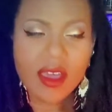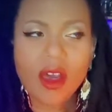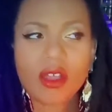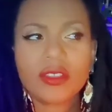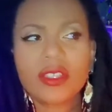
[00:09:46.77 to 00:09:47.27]

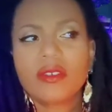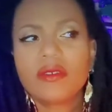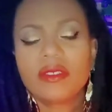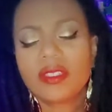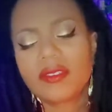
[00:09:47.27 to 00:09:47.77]

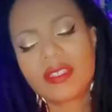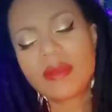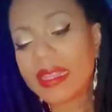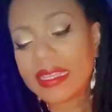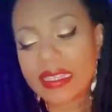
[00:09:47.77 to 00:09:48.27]
Also,
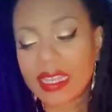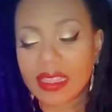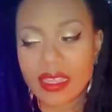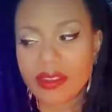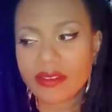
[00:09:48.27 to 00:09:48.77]
somebody's getting
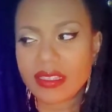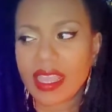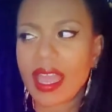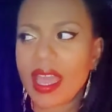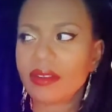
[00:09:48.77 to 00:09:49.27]
theirs.
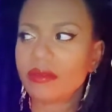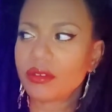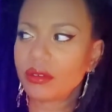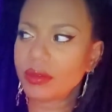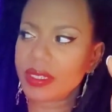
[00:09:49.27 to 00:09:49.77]
Like, I don't
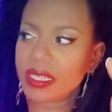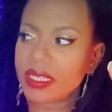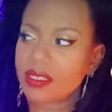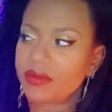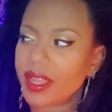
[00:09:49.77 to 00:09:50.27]
know who it
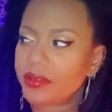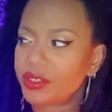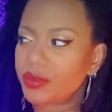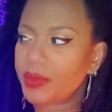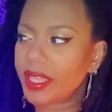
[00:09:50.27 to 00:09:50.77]
is around
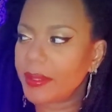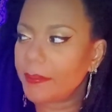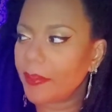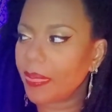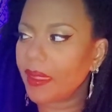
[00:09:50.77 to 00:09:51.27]
you, but
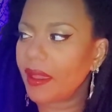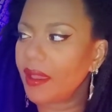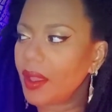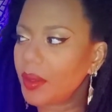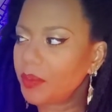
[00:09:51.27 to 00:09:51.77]

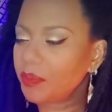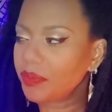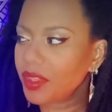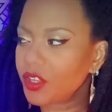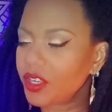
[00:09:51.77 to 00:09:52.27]
um,
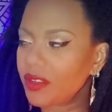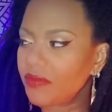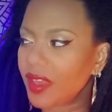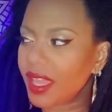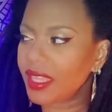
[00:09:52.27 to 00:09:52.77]
you're going to
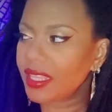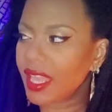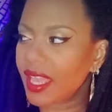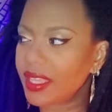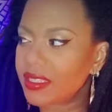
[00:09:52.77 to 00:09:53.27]
find
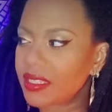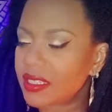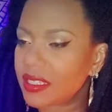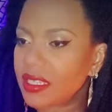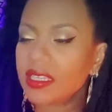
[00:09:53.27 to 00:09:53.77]
that
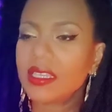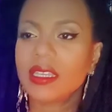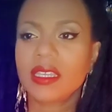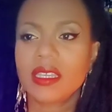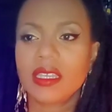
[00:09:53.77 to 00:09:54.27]

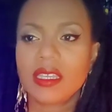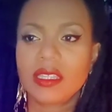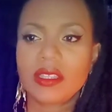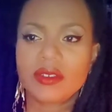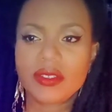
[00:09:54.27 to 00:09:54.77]

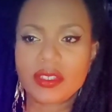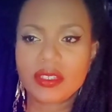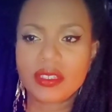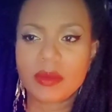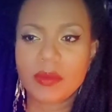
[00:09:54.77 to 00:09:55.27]
there's
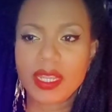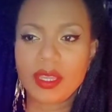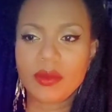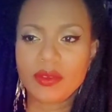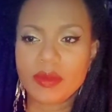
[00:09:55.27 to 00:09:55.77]
somebody
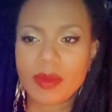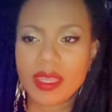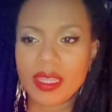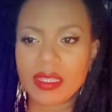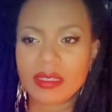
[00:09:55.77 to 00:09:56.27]
who's
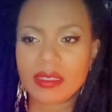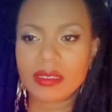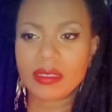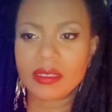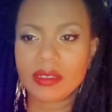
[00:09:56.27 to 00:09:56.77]
been
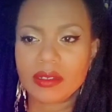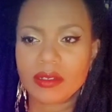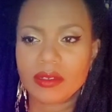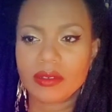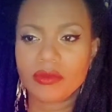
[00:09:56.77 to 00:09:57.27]

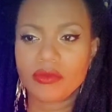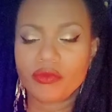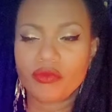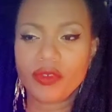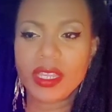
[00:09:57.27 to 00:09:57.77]

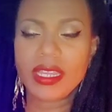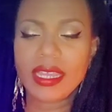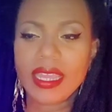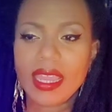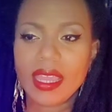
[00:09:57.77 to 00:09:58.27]

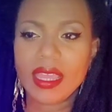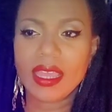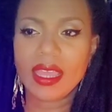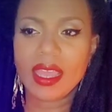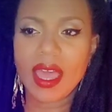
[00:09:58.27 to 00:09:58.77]
really
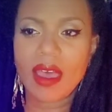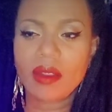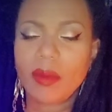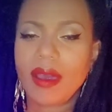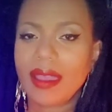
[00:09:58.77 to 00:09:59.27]
out
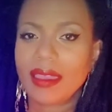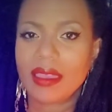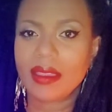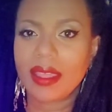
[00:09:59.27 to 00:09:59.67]
of pocket.